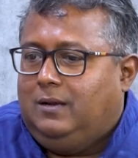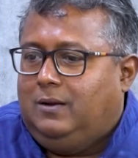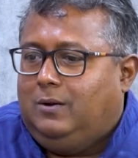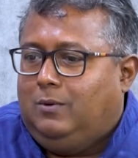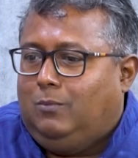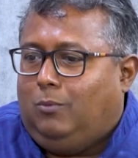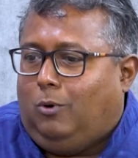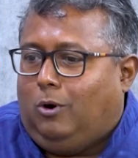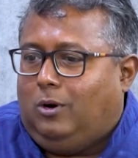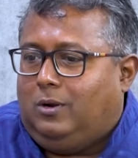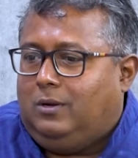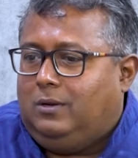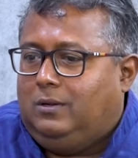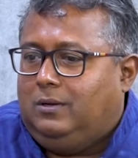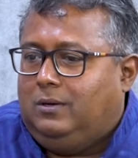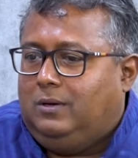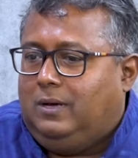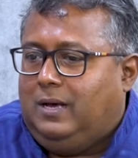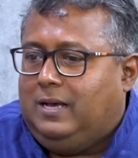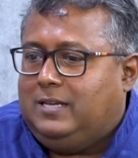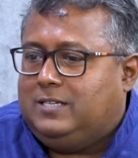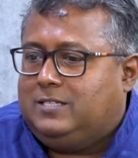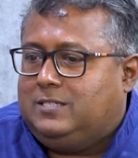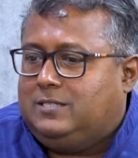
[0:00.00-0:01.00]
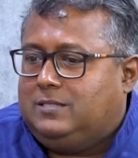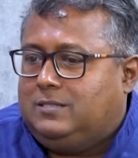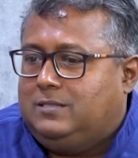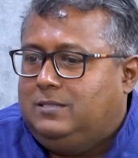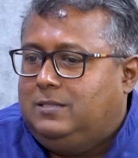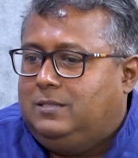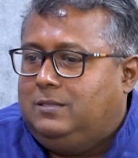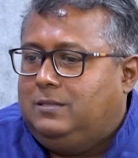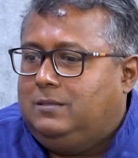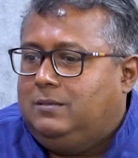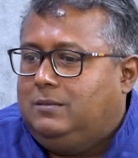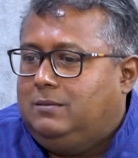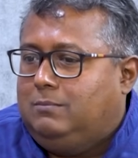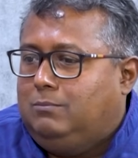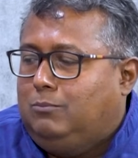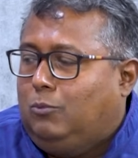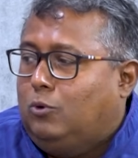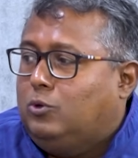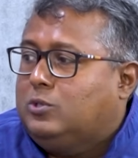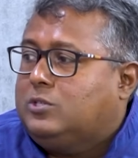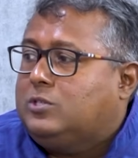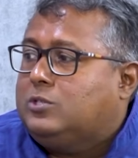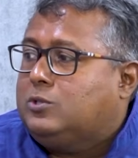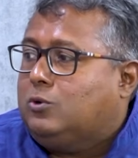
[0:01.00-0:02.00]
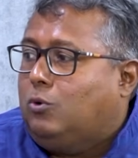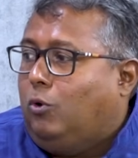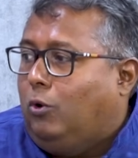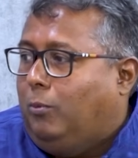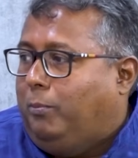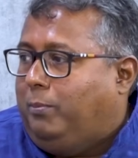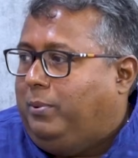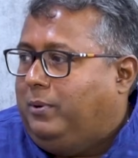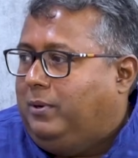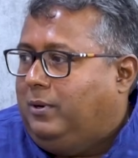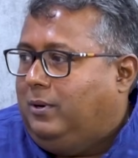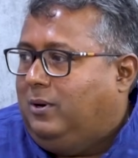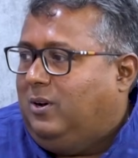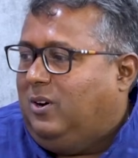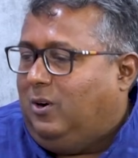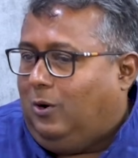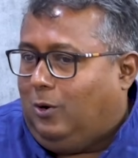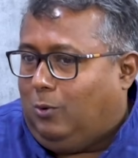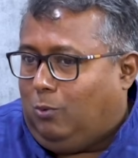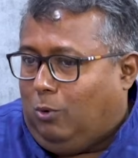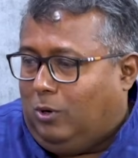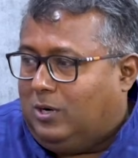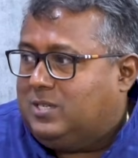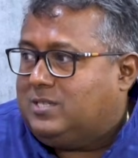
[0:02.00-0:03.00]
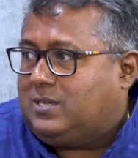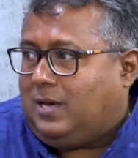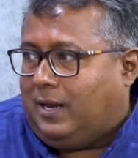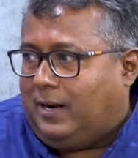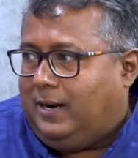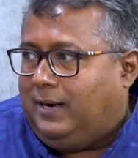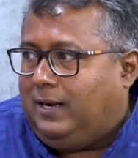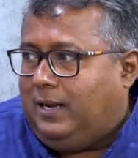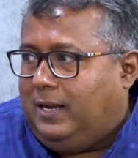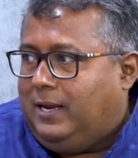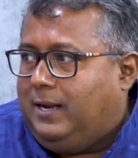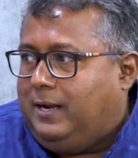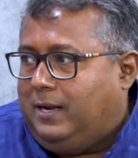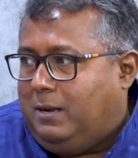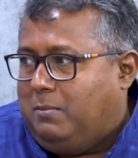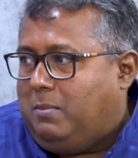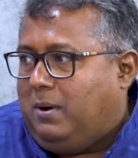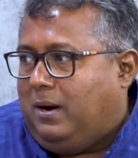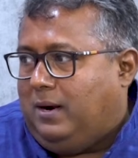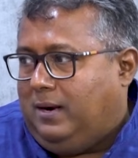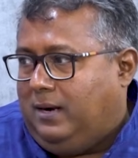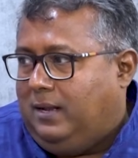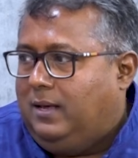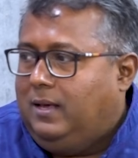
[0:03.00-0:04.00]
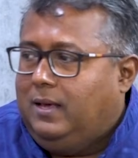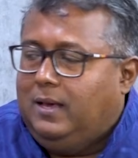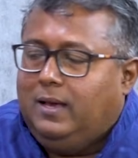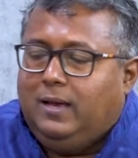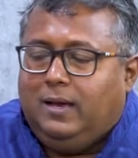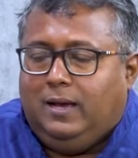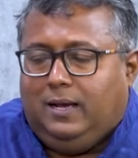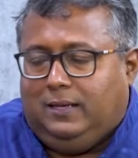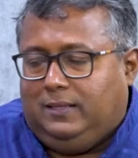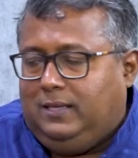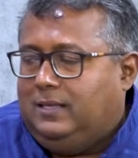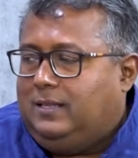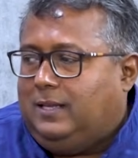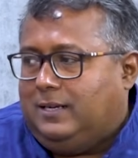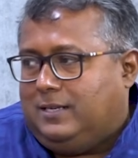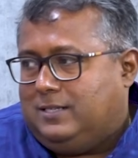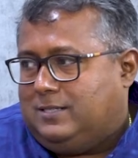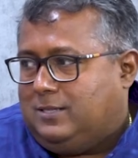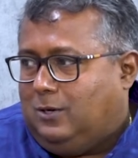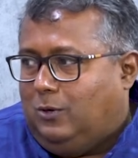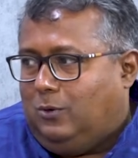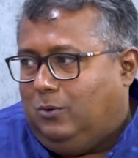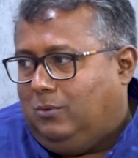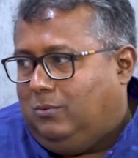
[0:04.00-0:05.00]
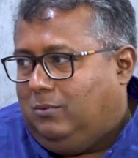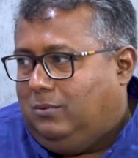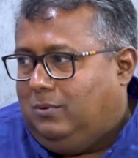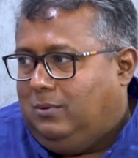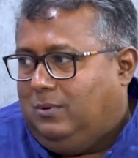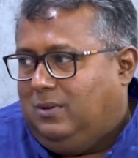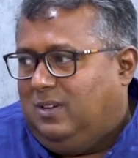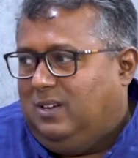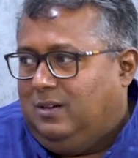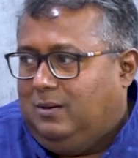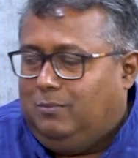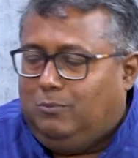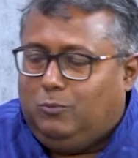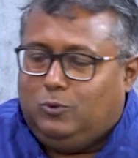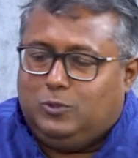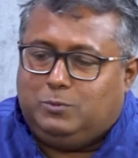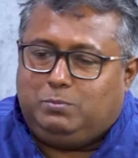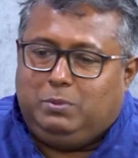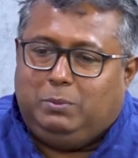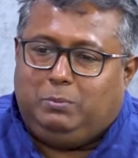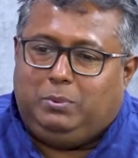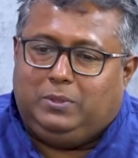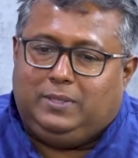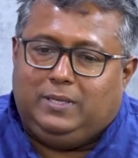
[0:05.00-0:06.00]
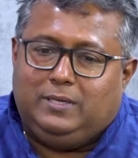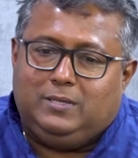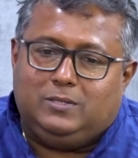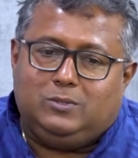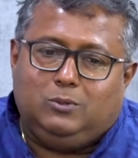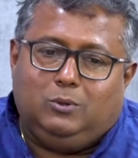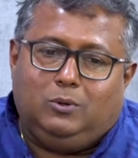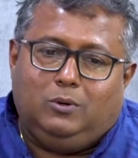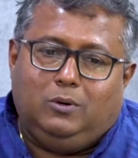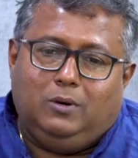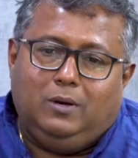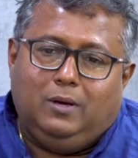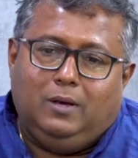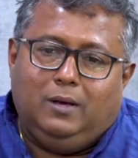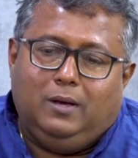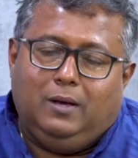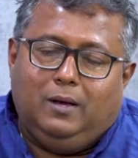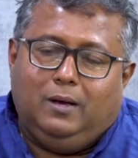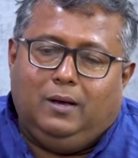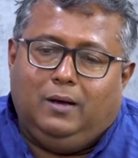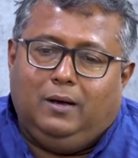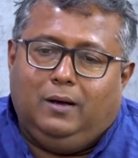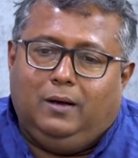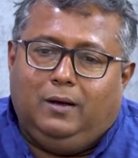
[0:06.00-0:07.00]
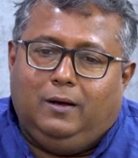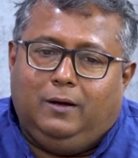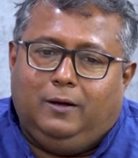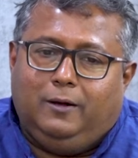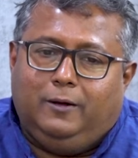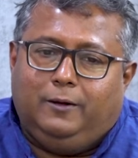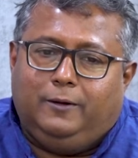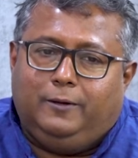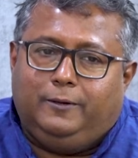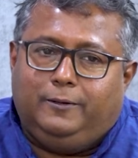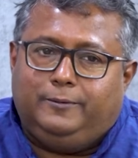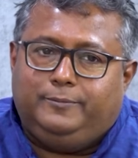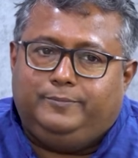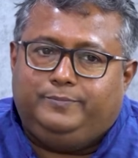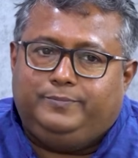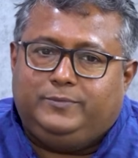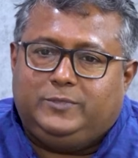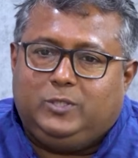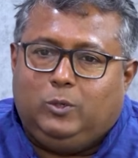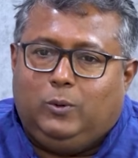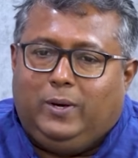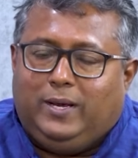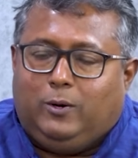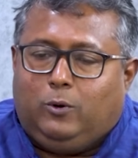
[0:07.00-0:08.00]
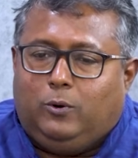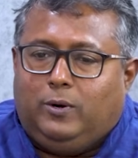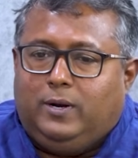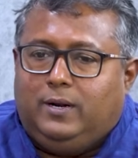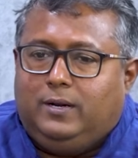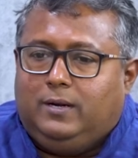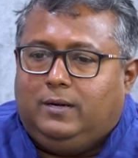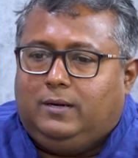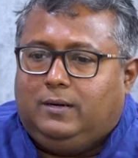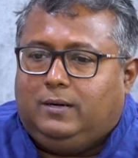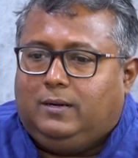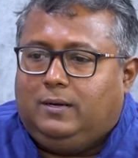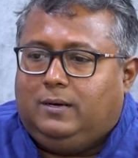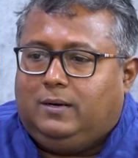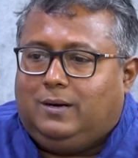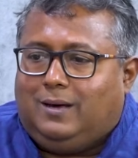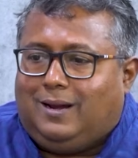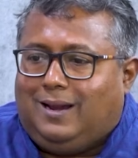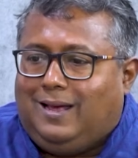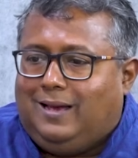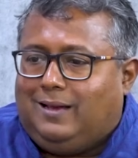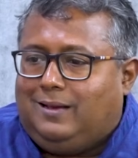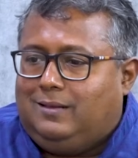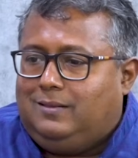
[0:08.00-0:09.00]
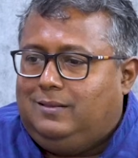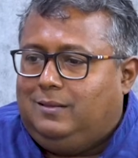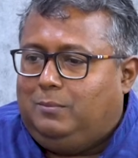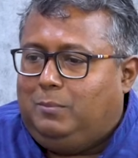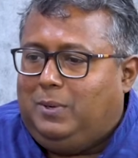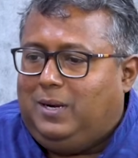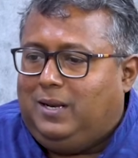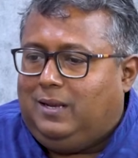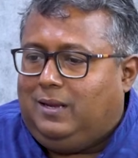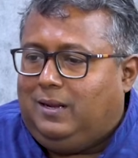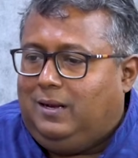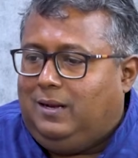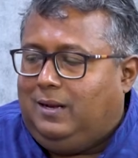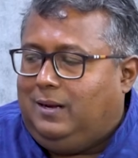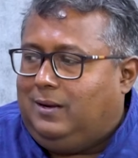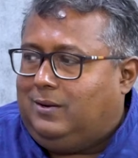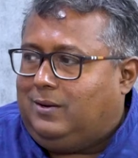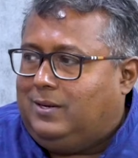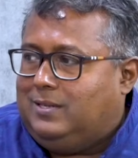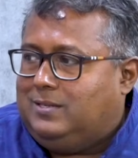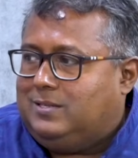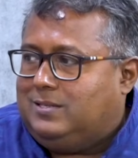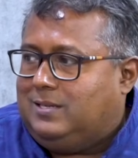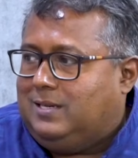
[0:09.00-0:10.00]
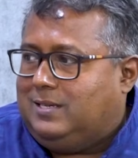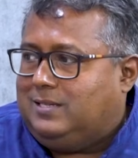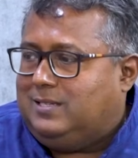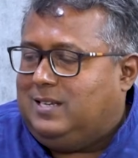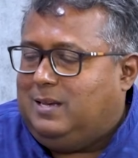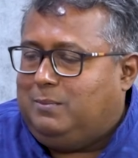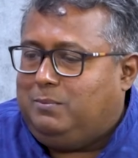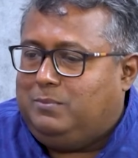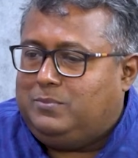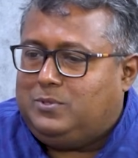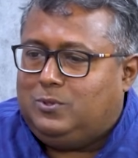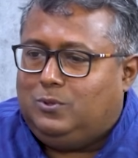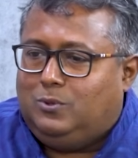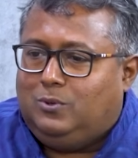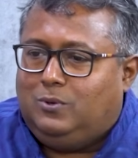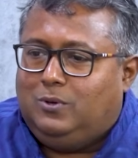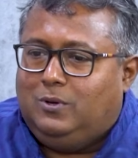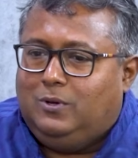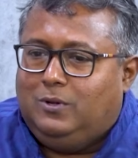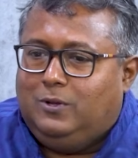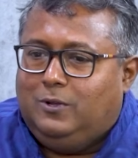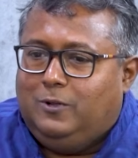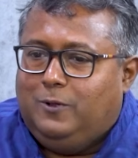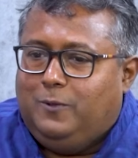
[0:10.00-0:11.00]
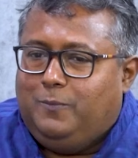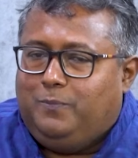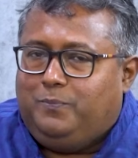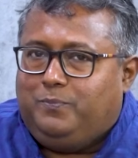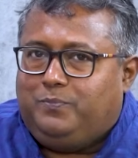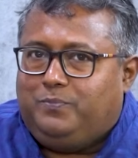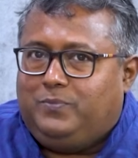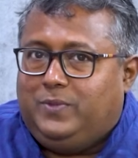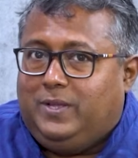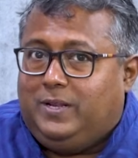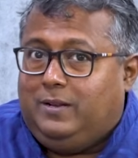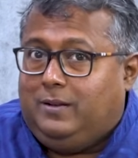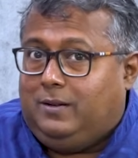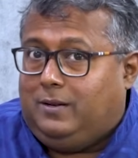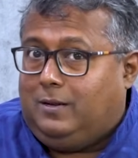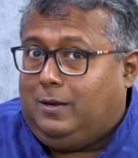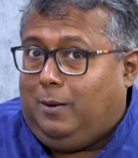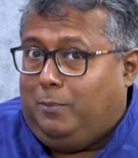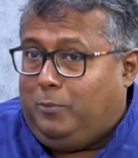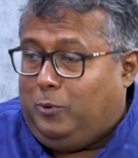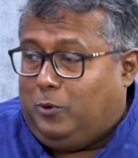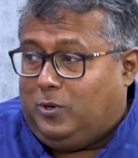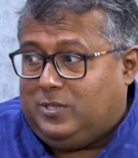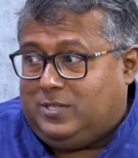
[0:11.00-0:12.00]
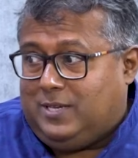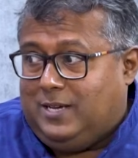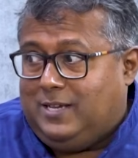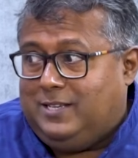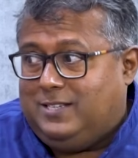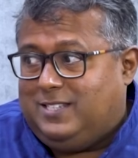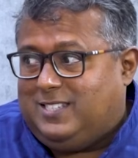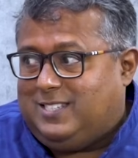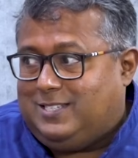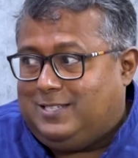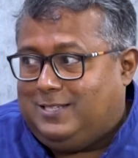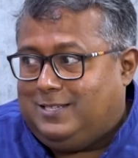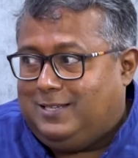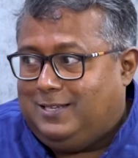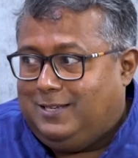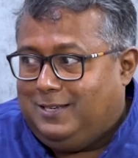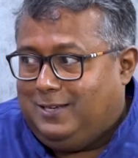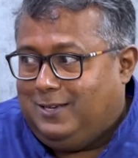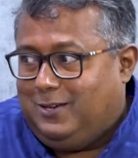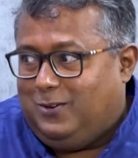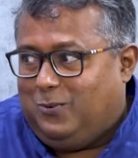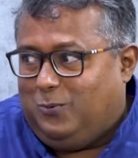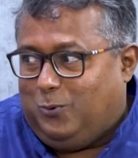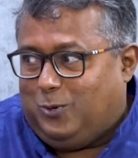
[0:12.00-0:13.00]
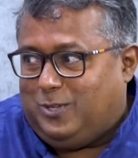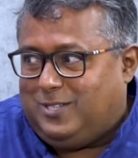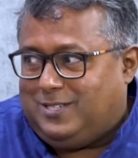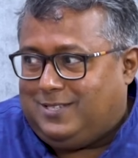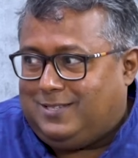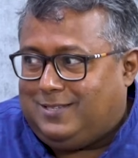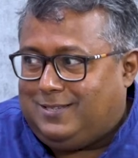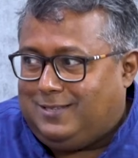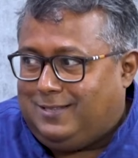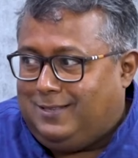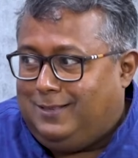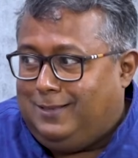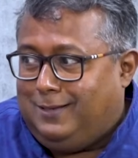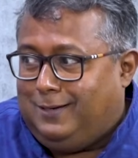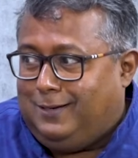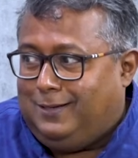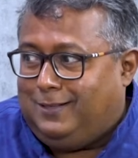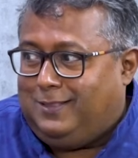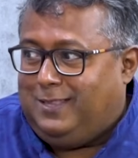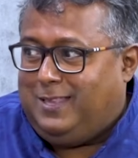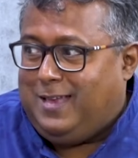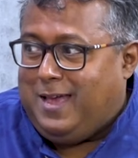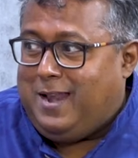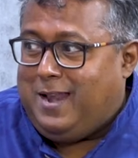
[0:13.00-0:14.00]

what has most scope or what is currently in demand. I think that is how most people think. So, I couldn't crack the medical entrance exam. So then computer science was the